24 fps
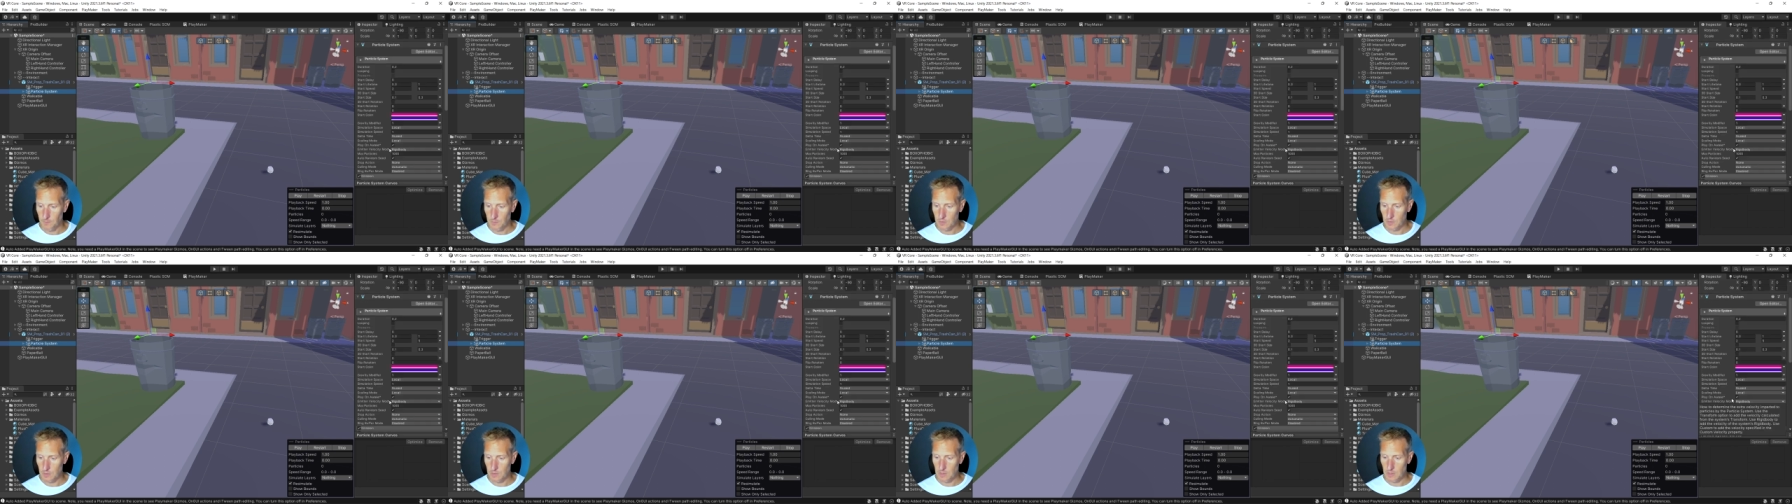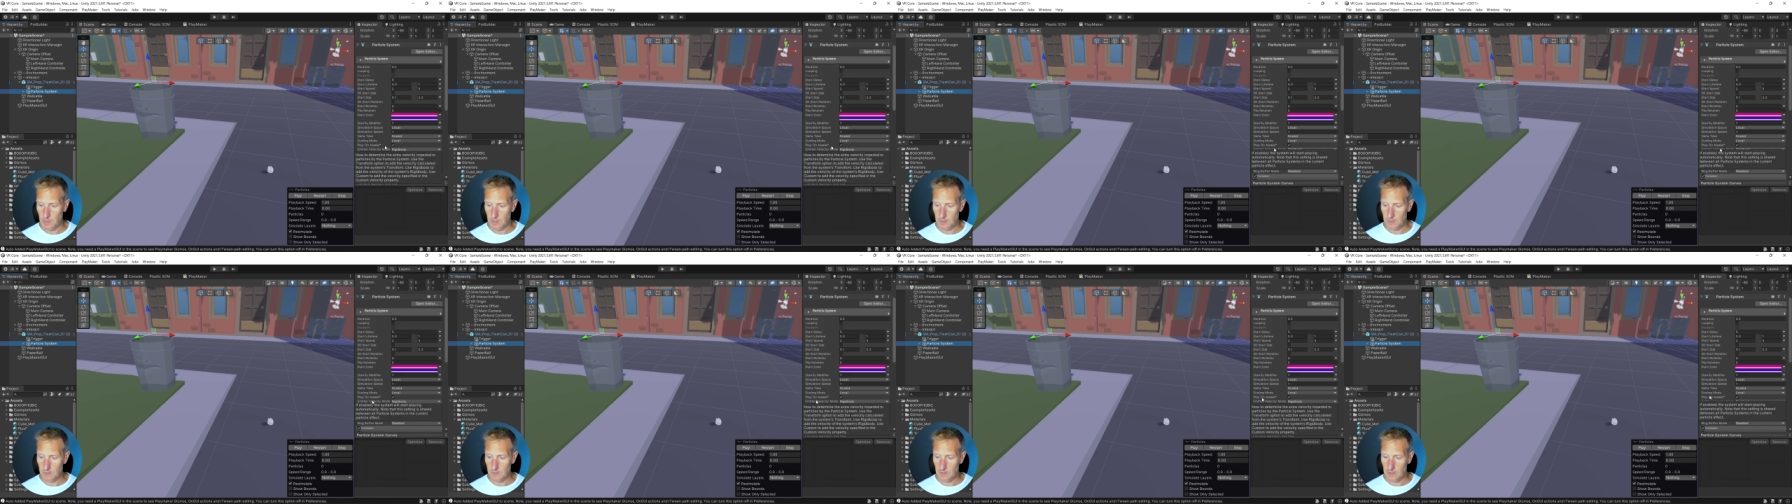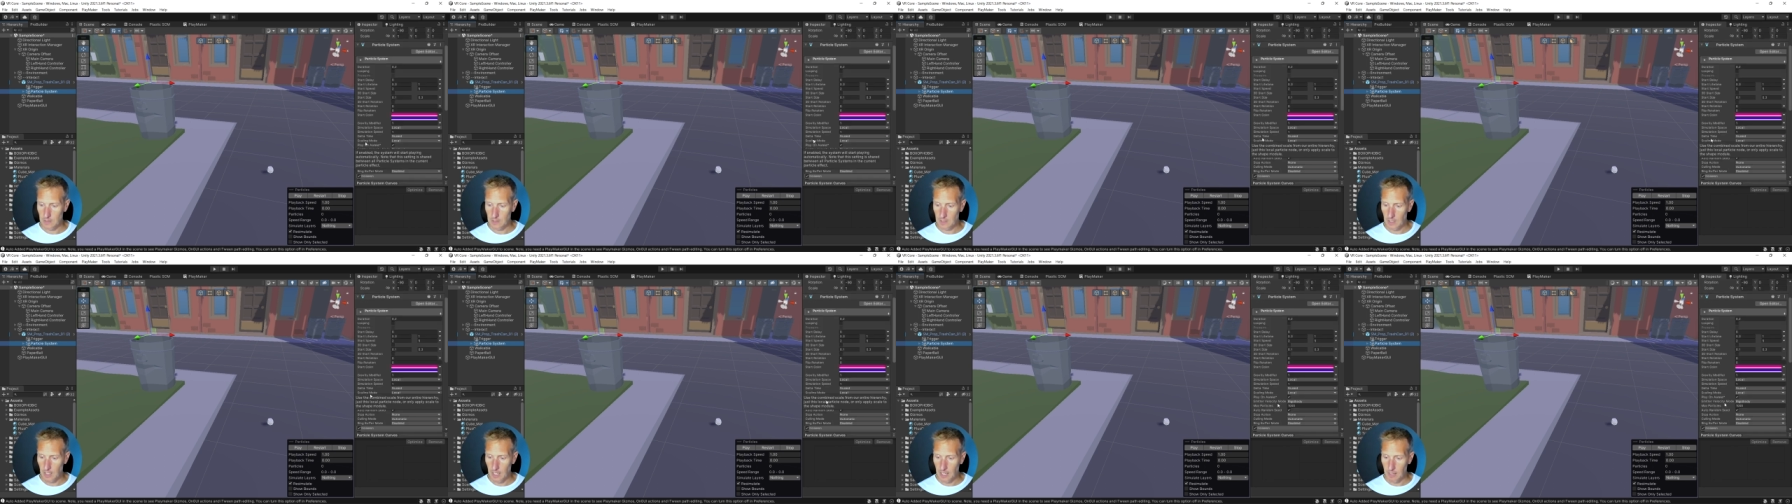So you can
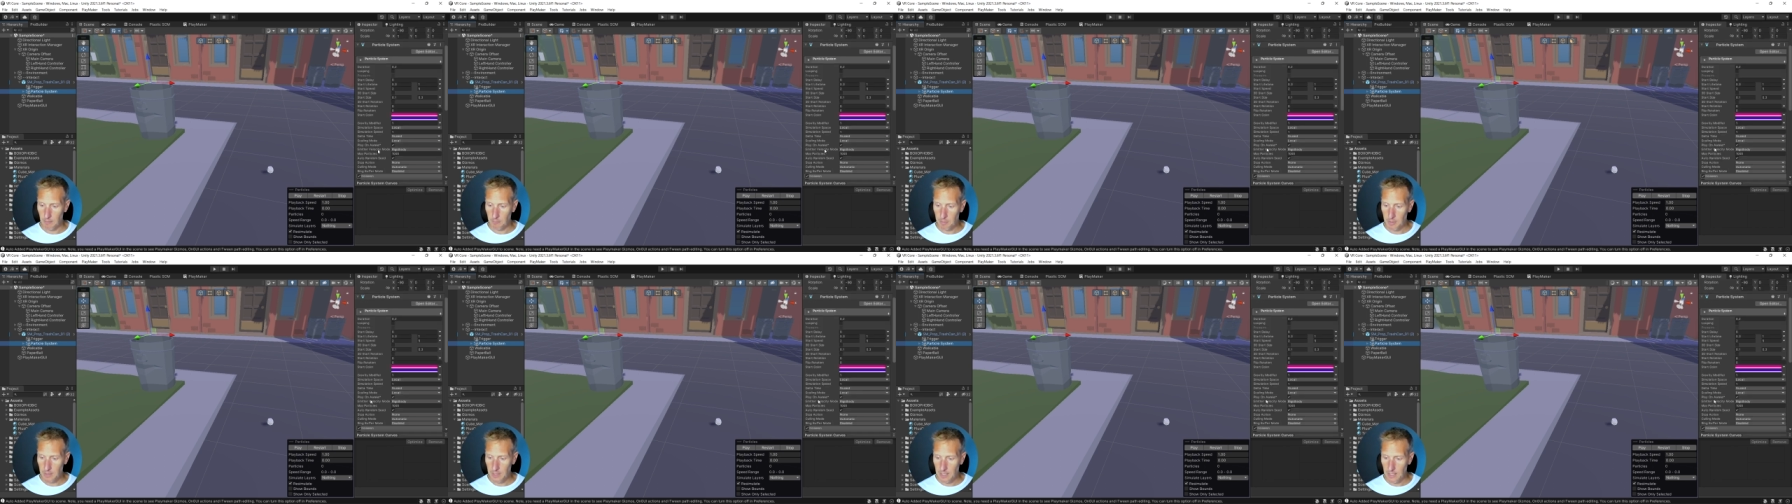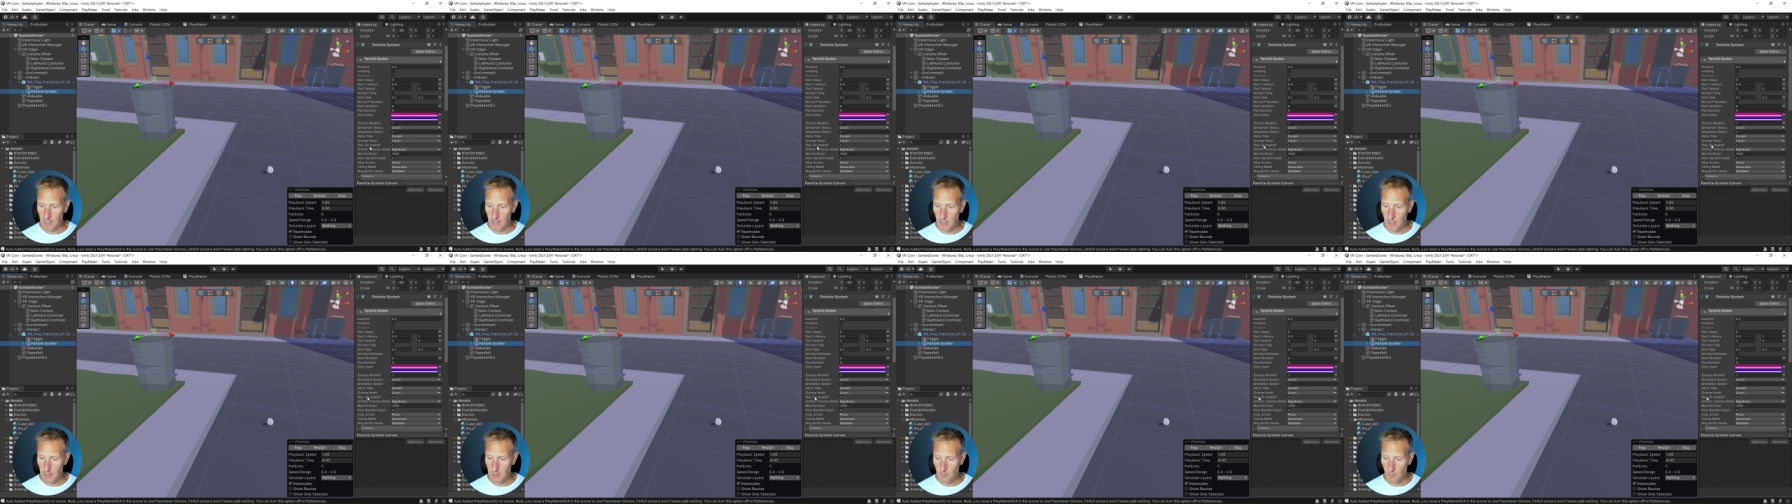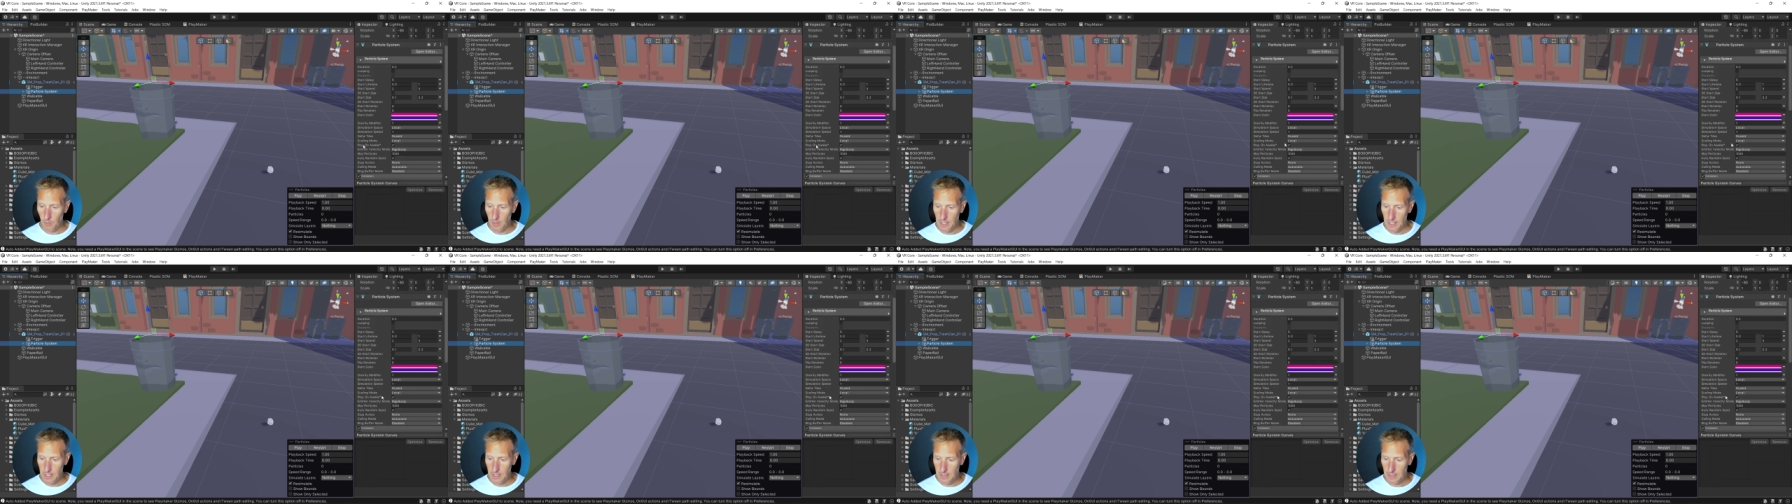see I play on
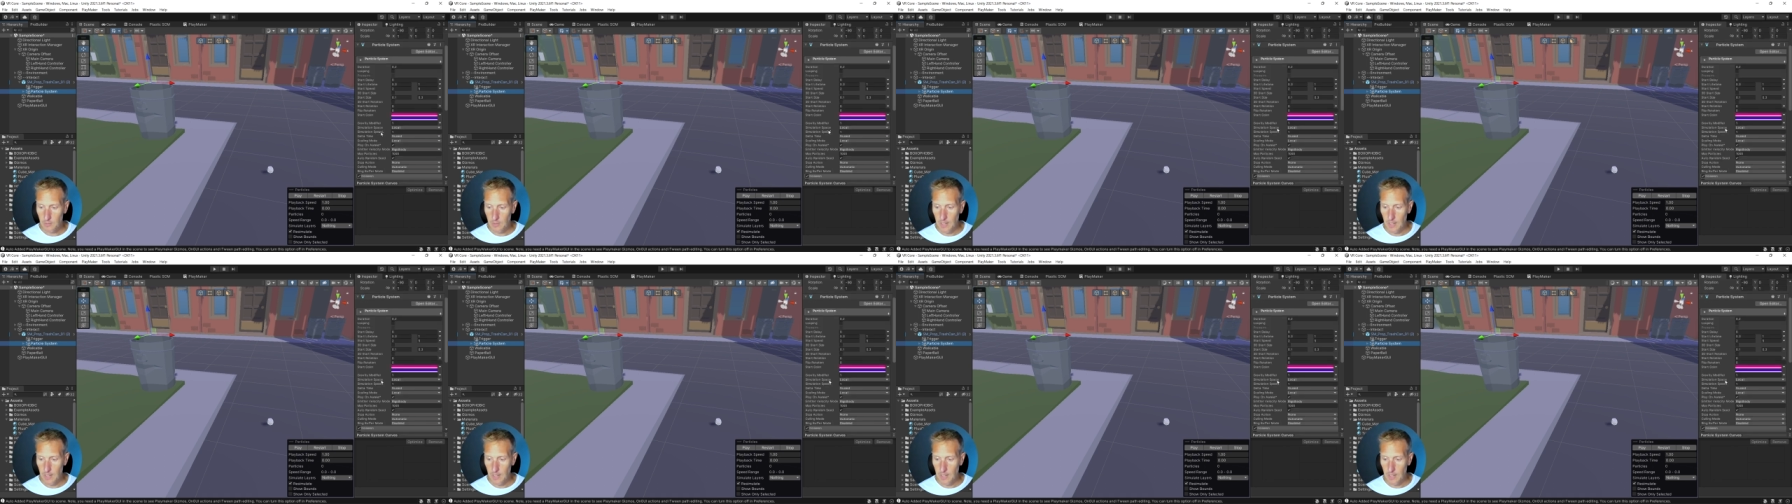awake,